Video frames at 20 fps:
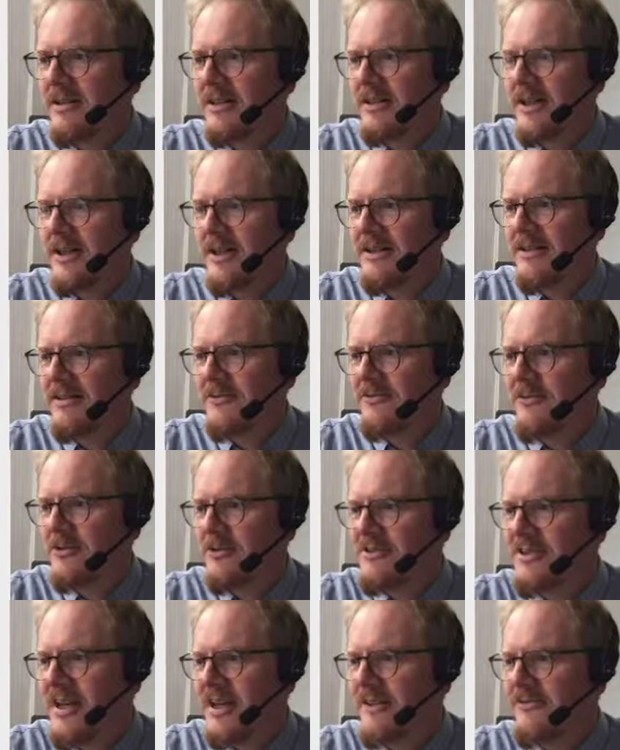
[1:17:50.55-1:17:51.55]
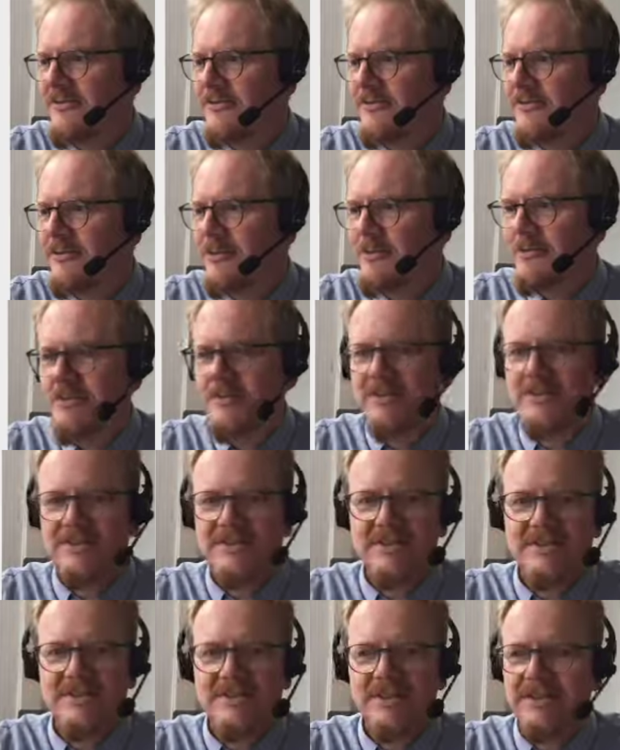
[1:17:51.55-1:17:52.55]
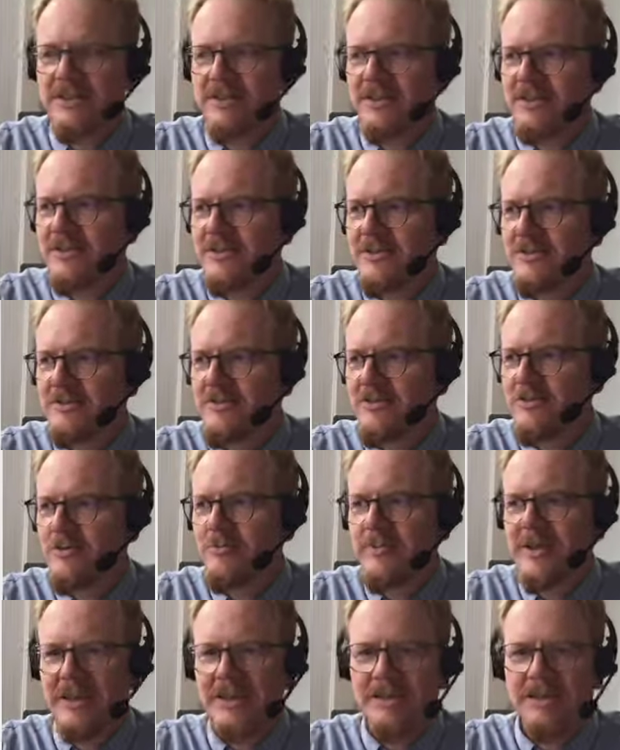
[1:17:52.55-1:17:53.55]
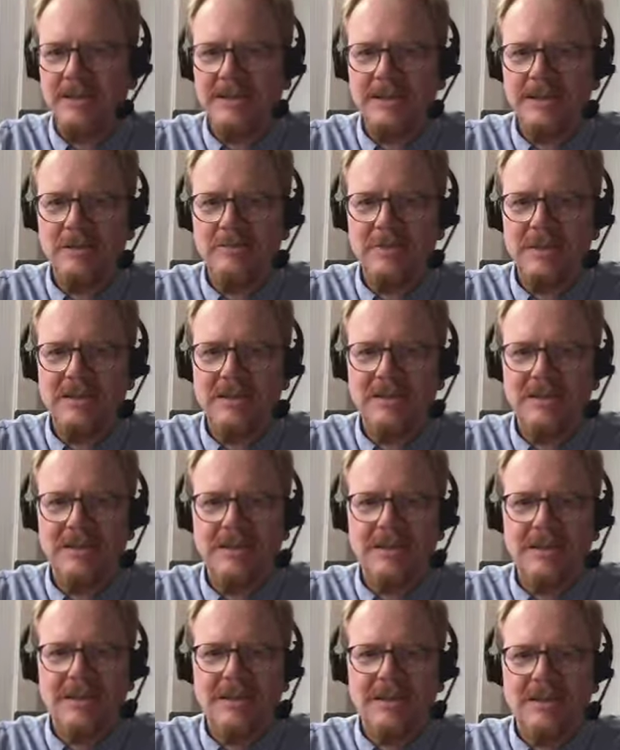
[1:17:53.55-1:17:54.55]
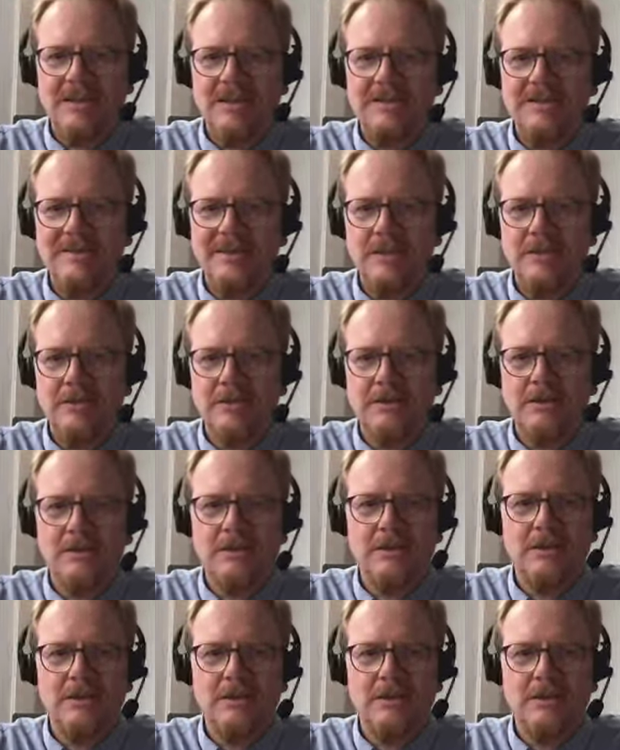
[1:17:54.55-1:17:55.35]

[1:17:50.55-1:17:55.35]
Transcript: And of course, I have to focus, to zoom in a little bit. So,